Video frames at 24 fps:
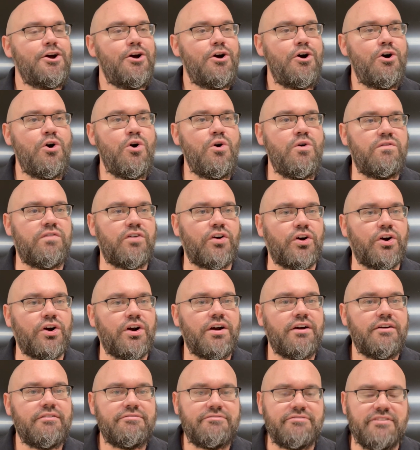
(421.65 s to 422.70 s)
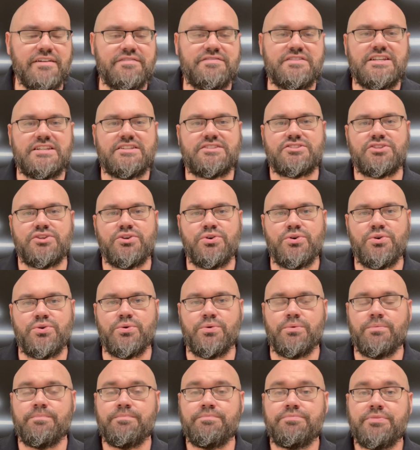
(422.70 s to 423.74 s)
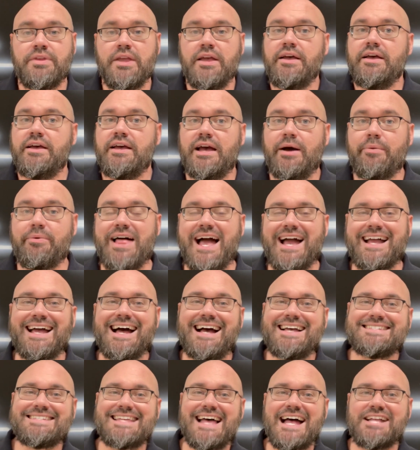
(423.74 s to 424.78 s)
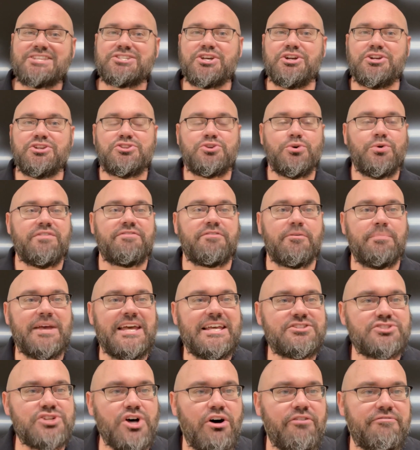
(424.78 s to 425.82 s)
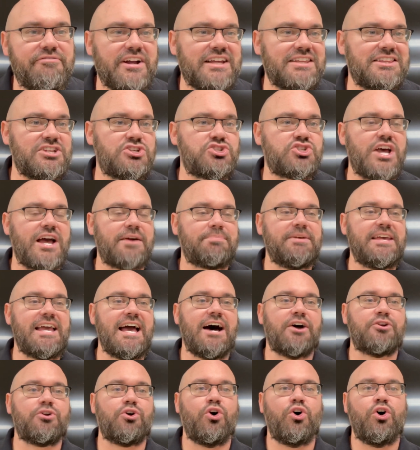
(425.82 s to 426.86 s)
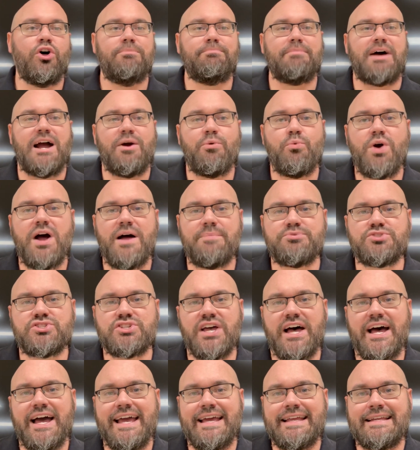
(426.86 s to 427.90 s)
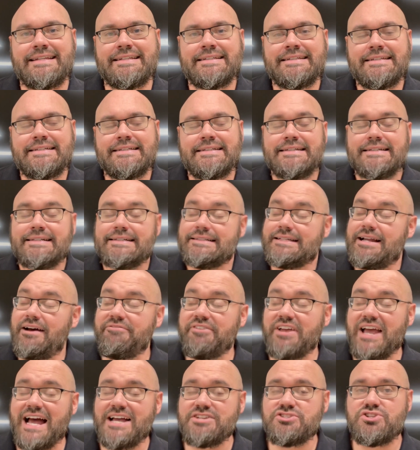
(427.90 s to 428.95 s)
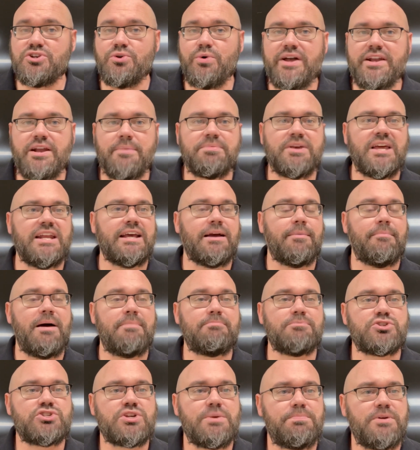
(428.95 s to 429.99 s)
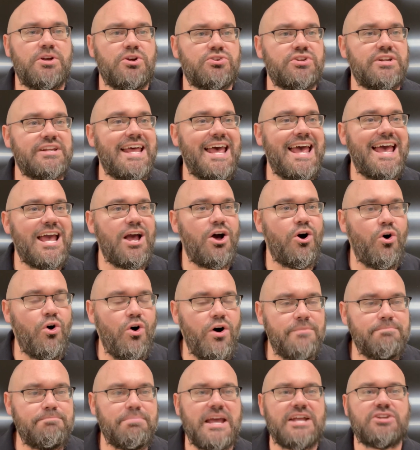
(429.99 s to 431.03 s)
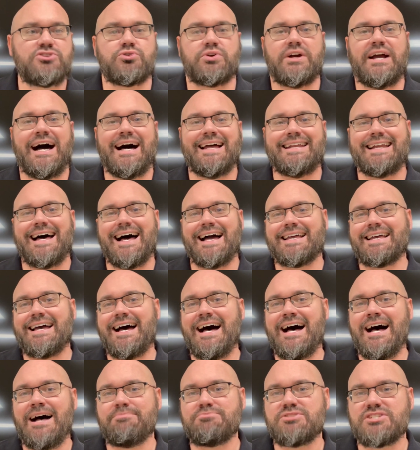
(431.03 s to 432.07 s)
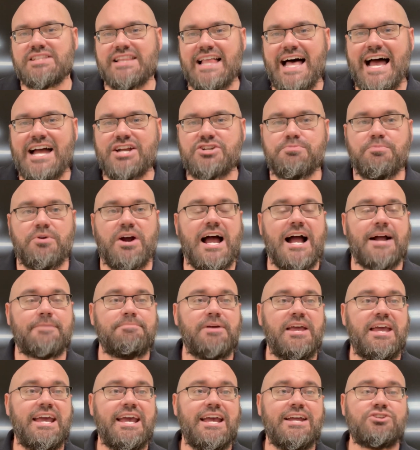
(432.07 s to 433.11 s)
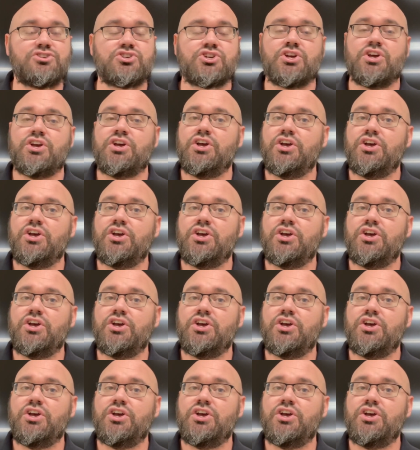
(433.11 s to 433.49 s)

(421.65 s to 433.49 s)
over 52. And with that, guys, that's going to do it for me. Don't forget to check me out on my website. Now, if you guys do end up getting a membership here today on patreon.com slash Brock Page,